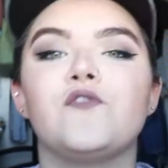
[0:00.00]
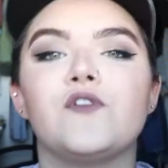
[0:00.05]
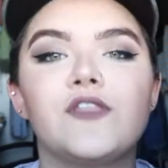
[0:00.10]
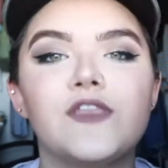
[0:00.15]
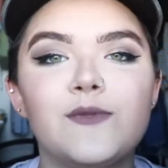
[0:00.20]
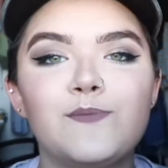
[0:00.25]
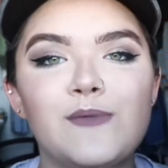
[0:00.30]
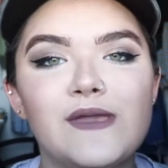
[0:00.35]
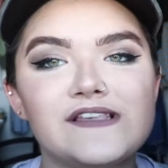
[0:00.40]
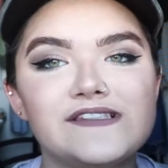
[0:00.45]
For
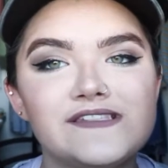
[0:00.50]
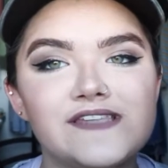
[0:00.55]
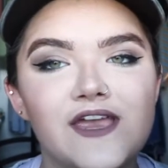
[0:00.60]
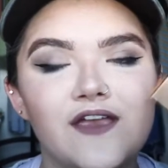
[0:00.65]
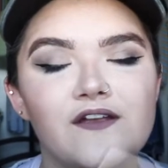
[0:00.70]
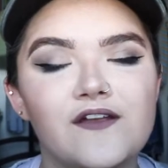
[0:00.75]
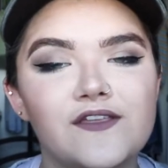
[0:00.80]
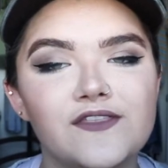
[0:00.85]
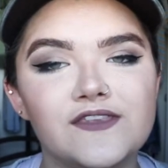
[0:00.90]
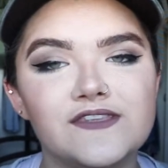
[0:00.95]
the
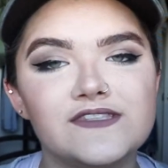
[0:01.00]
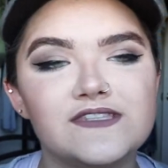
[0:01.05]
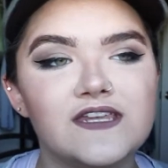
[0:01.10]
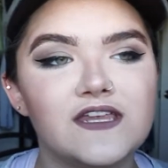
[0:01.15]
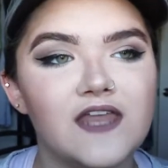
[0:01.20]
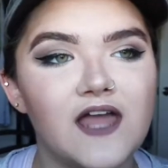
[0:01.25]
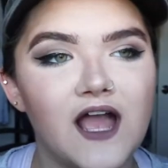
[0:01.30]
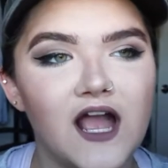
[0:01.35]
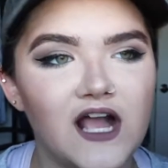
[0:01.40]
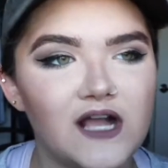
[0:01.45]
mascara, this
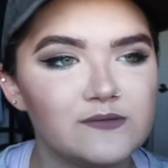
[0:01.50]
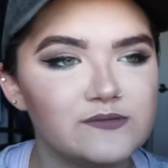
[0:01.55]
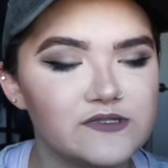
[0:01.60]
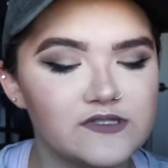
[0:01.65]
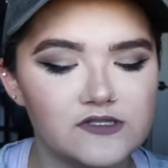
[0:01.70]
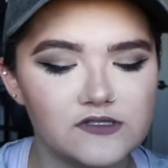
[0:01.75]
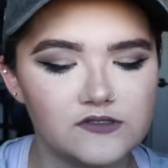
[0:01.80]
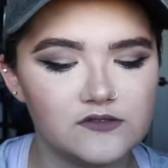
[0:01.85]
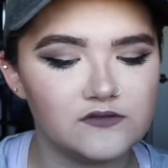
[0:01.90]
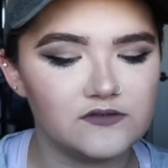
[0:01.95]
did
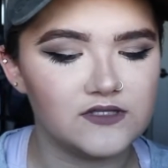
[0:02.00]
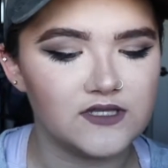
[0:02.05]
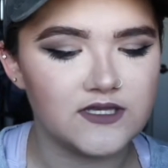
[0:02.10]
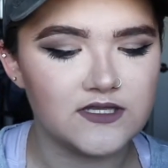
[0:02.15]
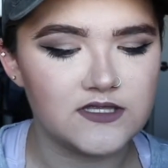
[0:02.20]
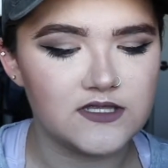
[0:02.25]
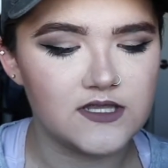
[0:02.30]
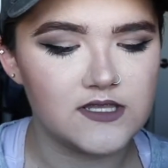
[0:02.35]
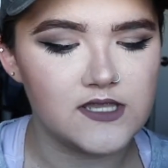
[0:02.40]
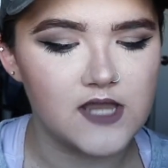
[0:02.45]
absolutely
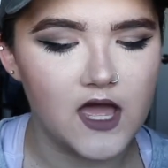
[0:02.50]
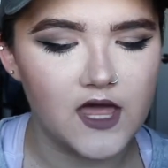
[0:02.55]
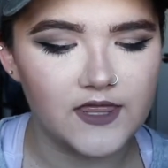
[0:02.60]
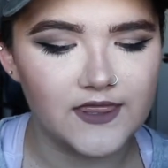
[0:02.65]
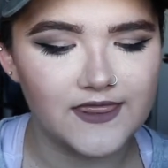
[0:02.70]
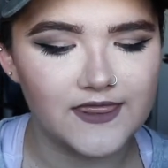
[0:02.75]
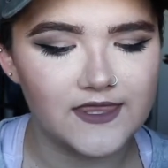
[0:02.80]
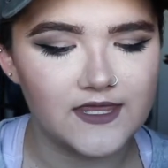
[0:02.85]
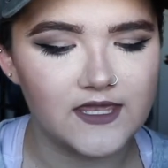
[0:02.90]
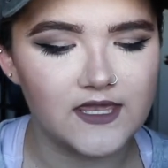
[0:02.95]

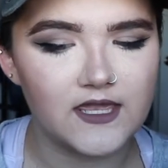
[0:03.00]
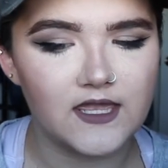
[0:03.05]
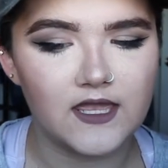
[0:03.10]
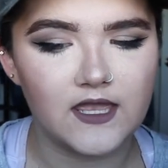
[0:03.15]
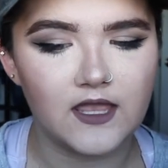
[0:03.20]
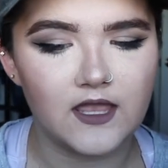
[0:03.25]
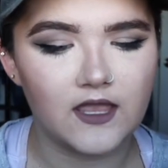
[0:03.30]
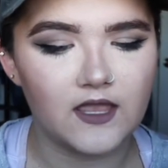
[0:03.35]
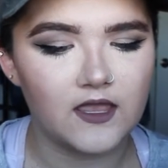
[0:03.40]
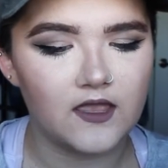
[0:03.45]

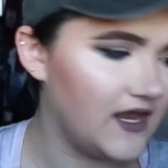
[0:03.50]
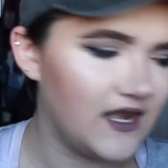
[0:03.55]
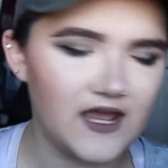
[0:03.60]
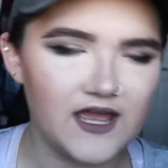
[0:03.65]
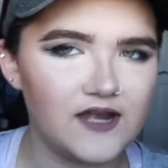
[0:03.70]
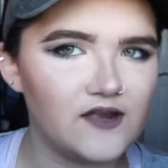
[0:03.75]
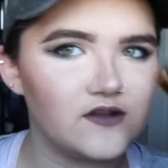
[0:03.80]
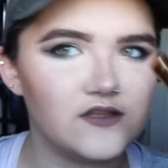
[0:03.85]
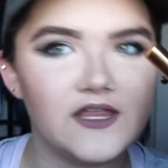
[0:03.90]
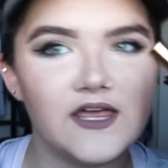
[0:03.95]
nothing. I
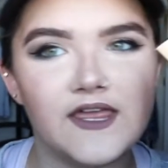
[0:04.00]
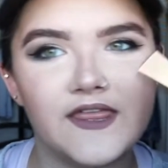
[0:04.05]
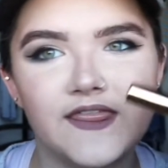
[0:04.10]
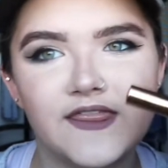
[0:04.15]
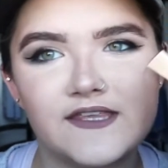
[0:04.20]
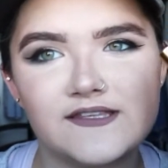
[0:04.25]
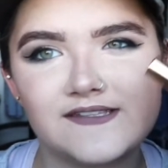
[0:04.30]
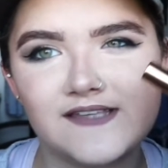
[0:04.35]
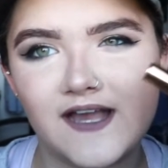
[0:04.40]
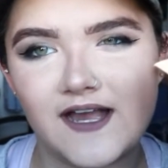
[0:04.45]
don't like
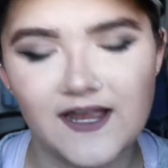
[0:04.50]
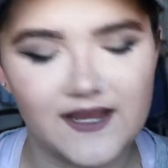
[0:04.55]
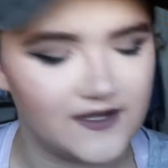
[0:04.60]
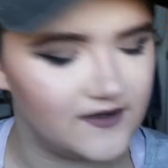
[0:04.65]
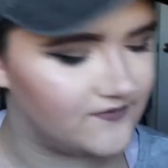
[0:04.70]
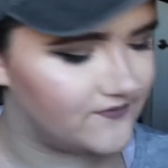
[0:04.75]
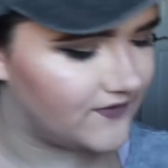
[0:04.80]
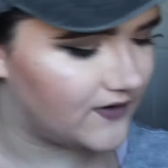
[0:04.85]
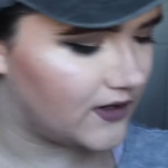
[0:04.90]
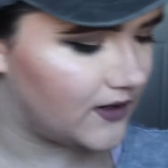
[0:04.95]
this
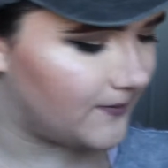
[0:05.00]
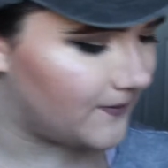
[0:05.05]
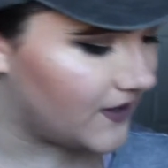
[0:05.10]
item very